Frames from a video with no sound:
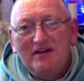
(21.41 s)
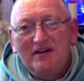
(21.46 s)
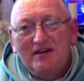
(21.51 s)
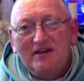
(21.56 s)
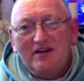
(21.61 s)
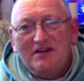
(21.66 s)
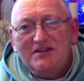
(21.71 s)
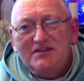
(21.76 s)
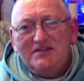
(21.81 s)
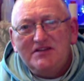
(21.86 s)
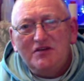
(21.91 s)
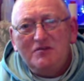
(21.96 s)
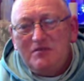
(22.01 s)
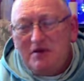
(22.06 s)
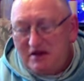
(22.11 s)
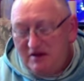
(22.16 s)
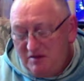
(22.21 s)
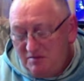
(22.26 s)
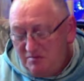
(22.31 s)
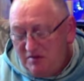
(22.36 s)
Because so
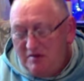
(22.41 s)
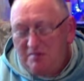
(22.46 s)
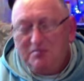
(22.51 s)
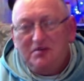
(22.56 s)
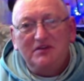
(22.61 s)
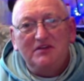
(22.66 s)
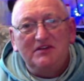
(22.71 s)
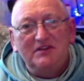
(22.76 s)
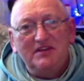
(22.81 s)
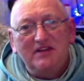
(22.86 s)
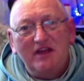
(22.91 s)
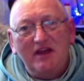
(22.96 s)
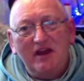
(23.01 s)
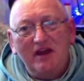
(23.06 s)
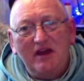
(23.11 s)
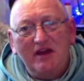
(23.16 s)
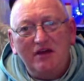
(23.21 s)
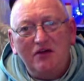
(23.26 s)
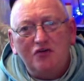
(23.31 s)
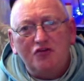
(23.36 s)
many people
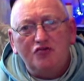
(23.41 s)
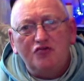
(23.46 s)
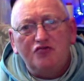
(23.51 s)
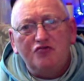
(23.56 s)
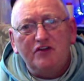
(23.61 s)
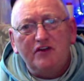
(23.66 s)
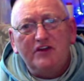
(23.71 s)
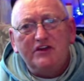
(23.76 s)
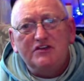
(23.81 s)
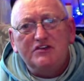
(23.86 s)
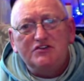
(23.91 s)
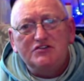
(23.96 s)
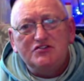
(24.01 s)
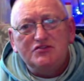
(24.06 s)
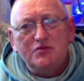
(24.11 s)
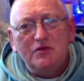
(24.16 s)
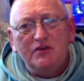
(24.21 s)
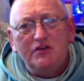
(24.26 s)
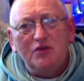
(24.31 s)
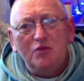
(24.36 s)
today cringe
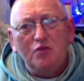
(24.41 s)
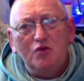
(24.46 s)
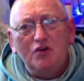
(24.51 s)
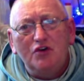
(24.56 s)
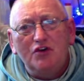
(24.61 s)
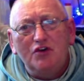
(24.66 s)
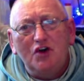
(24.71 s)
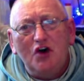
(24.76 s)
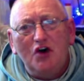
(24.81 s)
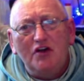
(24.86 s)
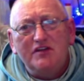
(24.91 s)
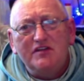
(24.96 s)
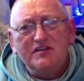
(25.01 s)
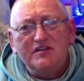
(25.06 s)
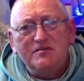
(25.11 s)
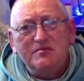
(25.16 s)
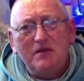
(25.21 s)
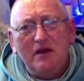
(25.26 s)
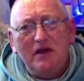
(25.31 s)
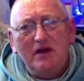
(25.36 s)
when the word God
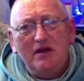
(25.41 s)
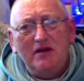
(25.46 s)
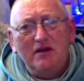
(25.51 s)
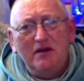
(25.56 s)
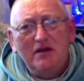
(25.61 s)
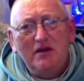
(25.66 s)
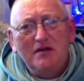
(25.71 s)
is may,